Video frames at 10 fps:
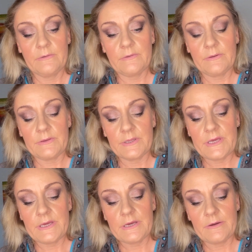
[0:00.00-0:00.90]
So the
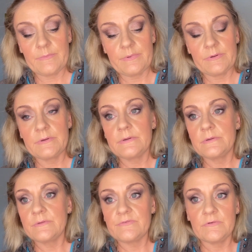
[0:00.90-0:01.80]
kick up,
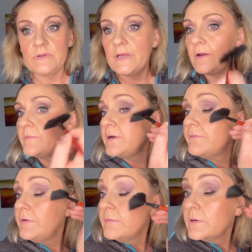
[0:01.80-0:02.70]
fallout,
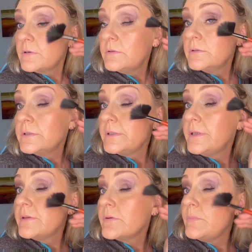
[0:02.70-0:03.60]
whatever you want to call it,
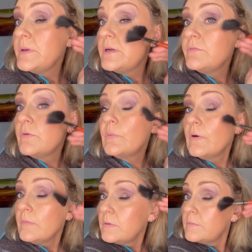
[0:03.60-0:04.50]
is a bit of a
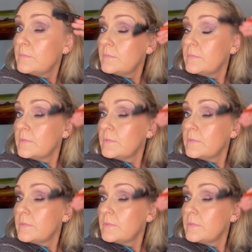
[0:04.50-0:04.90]
problem.